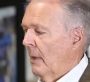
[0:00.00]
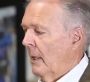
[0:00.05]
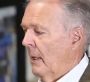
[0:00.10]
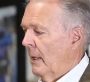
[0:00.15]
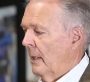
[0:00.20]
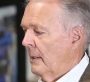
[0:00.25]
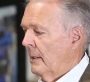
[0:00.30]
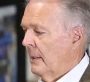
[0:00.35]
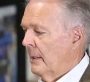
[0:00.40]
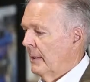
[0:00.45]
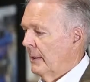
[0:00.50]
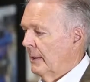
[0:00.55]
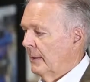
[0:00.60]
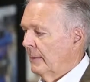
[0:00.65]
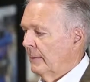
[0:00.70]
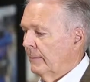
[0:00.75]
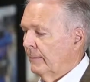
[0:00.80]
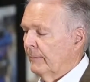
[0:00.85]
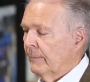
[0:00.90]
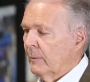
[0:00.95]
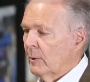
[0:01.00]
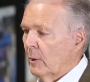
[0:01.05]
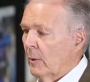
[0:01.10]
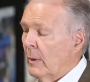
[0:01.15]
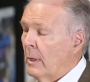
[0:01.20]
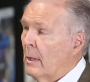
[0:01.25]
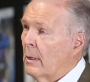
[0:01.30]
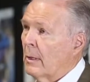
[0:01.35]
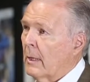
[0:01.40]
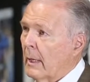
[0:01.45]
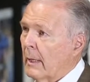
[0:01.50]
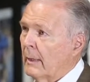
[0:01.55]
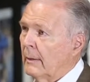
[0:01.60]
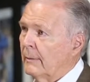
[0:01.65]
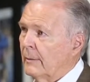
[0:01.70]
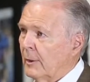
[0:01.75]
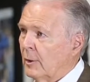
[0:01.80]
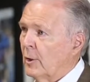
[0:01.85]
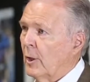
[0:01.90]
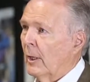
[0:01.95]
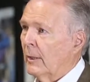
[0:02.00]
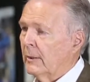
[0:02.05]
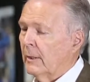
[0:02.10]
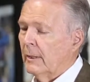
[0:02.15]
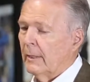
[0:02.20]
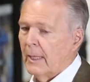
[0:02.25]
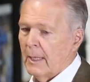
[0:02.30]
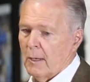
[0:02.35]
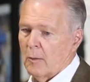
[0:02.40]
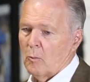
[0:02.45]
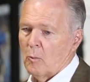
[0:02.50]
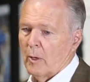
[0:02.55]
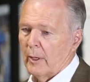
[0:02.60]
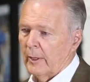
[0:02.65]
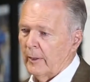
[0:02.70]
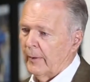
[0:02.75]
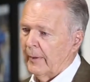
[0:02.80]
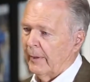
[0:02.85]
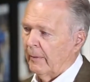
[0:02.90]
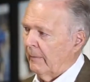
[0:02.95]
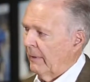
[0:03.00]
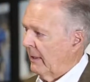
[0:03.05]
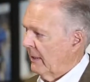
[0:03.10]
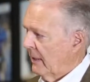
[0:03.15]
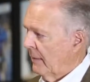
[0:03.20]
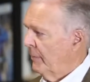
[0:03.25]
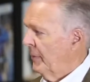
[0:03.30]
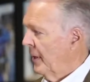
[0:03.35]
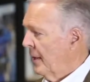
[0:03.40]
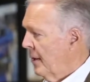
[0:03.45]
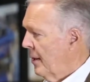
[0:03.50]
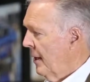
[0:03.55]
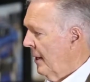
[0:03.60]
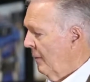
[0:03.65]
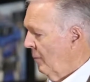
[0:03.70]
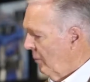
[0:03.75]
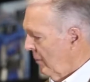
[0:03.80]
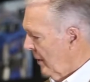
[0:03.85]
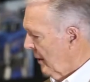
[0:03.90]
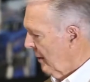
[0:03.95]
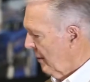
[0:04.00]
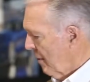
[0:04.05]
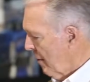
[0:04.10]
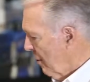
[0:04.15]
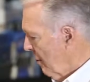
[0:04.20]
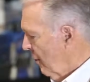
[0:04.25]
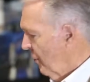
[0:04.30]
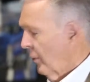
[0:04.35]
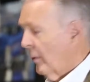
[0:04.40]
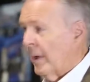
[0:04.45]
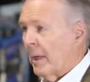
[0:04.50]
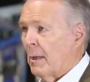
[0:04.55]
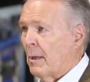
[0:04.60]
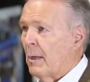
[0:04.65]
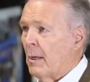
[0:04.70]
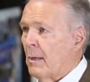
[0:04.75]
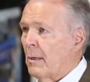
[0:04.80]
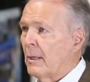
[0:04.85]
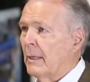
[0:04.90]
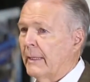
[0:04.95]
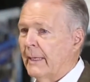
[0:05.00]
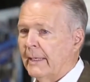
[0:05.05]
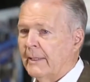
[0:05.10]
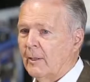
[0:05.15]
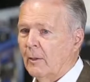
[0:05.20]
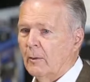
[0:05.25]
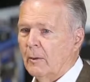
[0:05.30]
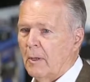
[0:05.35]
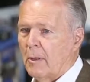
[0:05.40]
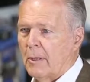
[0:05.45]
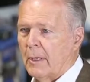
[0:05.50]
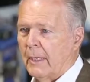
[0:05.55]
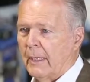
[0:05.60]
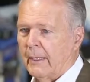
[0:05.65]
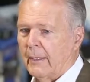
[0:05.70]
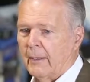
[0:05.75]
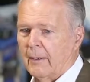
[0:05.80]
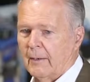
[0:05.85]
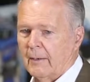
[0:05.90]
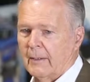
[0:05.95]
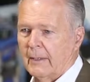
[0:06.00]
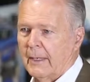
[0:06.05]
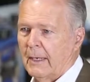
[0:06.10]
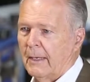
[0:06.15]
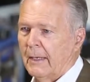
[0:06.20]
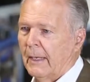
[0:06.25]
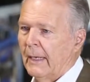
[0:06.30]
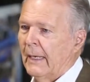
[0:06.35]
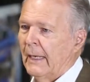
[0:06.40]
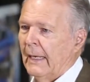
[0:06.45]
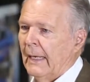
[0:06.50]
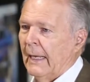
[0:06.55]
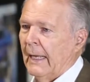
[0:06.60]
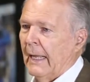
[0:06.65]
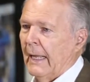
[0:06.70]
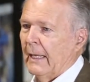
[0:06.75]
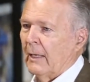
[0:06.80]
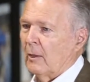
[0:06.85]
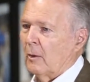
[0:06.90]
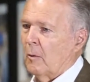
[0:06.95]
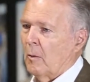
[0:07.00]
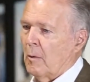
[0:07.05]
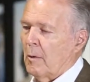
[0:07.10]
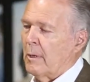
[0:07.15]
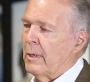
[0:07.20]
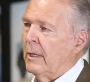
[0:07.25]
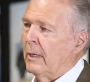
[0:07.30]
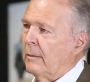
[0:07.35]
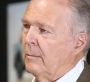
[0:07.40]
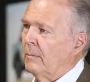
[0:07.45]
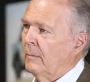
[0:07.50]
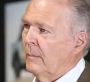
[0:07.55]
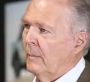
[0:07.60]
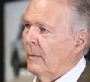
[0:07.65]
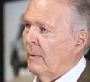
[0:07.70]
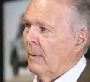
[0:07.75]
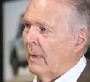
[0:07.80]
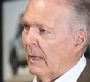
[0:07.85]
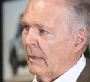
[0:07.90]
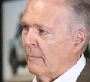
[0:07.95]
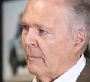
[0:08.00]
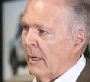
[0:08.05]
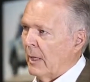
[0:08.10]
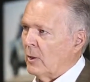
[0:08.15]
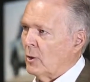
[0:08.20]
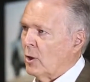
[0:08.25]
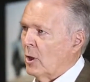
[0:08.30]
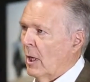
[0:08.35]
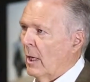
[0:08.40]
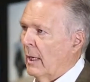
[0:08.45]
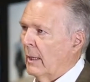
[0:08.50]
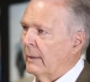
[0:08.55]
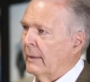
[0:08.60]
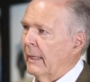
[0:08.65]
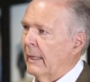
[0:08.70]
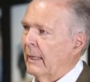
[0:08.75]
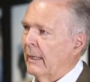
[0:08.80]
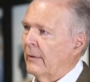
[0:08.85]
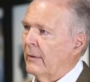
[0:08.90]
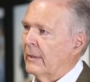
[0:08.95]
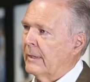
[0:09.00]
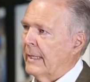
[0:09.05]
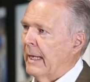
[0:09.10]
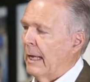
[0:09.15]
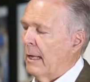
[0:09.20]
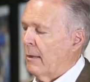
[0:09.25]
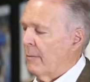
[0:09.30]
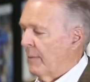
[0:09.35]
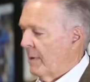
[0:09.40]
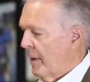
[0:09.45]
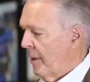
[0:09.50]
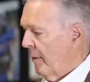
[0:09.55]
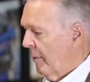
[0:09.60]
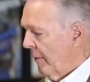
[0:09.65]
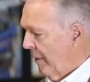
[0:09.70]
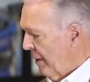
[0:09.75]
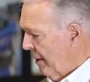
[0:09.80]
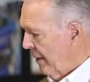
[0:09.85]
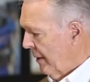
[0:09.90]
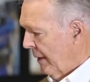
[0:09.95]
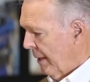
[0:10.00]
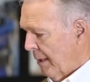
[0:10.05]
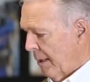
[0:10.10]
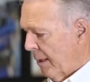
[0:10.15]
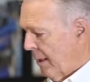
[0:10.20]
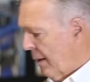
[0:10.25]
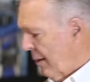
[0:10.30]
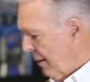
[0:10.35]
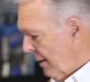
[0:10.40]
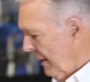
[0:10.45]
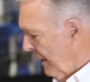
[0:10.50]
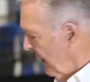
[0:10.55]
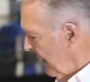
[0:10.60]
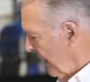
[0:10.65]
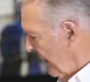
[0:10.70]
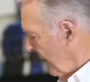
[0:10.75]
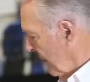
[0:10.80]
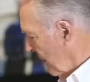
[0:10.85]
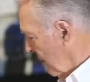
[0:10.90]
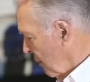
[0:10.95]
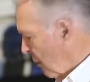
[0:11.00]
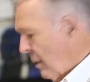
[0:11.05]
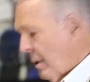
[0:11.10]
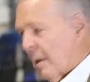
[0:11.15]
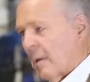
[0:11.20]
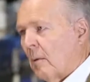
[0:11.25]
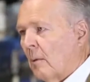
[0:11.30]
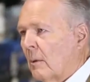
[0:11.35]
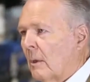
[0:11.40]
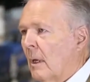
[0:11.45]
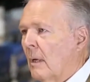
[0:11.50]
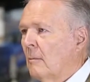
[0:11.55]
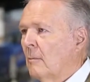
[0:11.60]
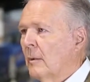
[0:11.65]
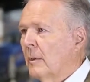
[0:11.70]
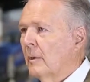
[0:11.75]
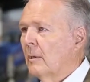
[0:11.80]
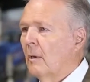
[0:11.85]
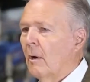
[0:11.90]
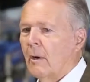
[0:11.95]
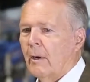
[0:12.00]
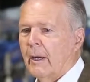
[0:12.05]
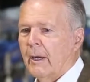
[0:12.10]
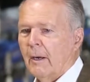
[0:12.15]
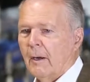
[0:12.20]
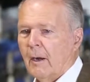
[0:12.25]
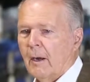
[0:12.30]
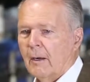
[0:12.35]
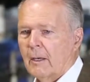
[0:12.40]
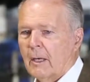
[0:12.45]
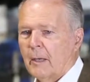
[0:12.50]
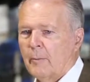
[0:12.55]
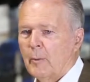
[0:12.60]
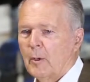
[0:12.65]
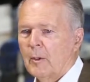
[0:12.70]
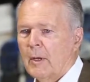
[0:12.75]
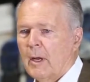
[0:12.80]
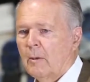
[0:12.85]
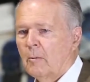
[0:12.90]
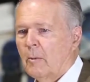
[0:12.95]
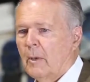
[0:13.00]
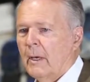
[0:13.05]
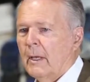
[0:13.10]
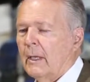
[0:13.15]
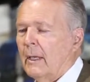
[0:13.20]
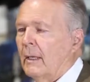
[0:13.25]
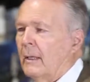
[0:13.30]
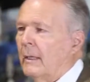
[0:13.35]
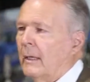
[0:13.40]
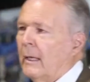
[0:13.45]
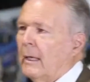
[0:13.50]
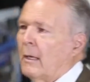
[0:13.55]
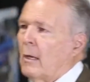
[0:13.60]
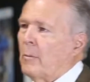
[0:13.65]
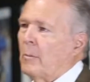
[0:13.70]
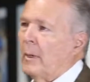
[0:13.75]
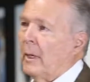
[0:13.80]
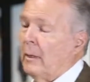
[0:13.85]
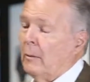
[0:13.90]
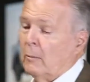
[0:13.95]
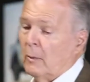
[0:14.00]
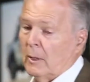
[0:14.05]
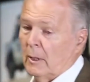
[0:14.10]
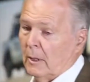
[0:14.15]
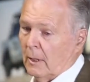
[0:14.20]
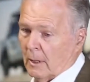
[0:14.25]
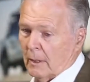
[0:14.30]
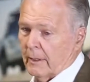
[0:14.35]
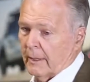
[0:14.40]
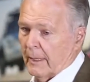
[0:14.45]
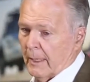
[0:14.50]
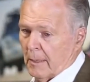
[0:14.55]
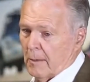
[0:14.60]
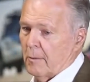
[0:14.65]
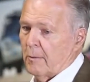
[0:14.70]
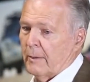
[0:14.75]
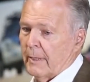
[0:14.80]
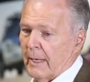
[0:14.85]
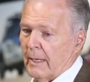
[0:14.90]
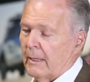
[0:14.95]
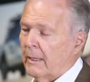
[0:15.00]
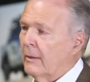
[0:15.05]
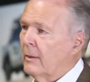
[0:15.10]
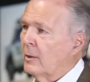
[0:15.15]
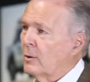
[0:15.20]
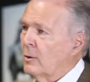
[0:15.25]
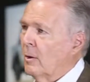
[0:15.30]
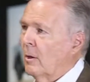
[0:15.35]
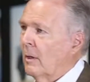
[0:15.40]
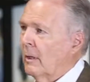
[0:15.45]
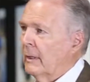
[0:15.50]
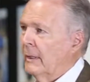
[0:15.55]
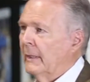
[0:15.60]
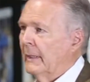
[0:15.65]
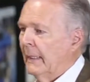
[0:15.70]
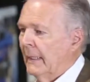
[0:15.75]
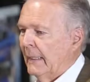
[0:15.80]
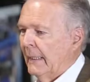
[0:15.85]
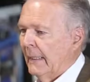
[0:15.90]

And so he's kind of dejected and he's wandering around the pits and he wanders over and he sees a Daytona sitting there. And of course he had met John down at the Tasman Series and he says, what's going on with the car here? How come you're not running it? And he explained, well, our guys are down at the Targa.